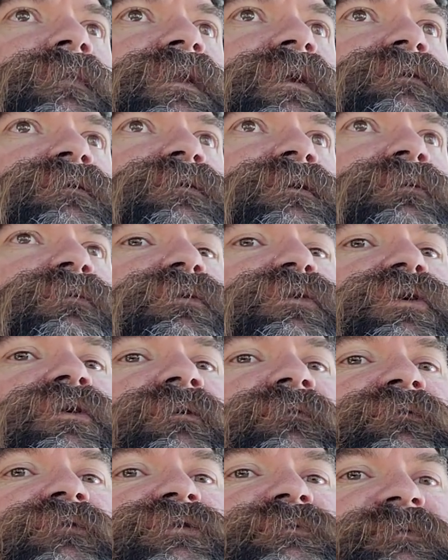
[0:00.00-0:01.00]
So they were looking
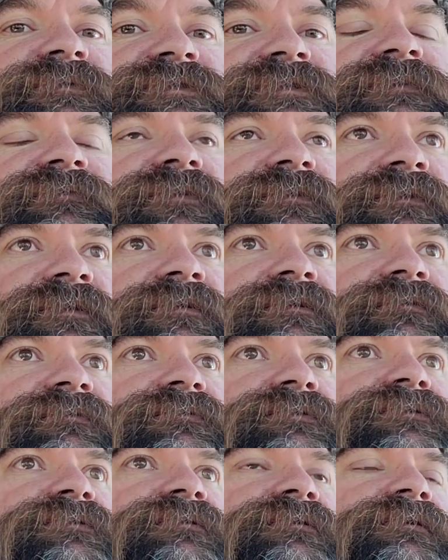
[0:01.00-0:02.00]
for specific
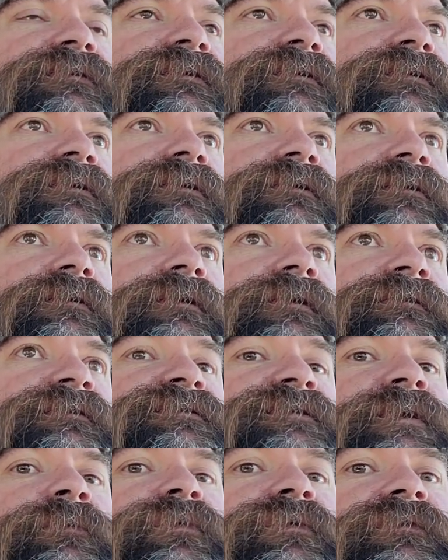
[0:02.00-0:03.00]
things. And the
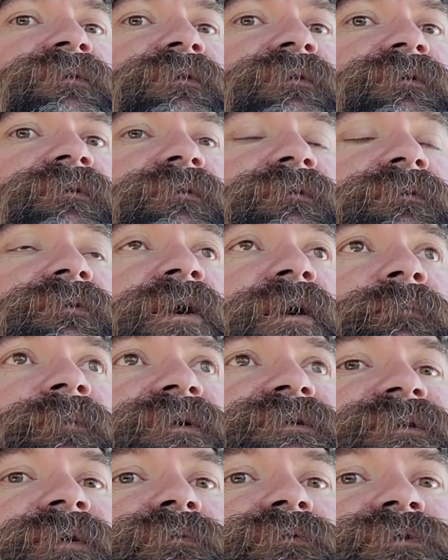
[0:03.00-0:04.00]
same with the
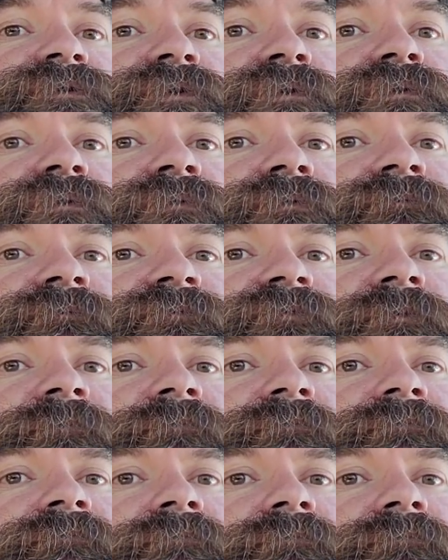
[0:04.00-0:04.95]
comics that were stolen from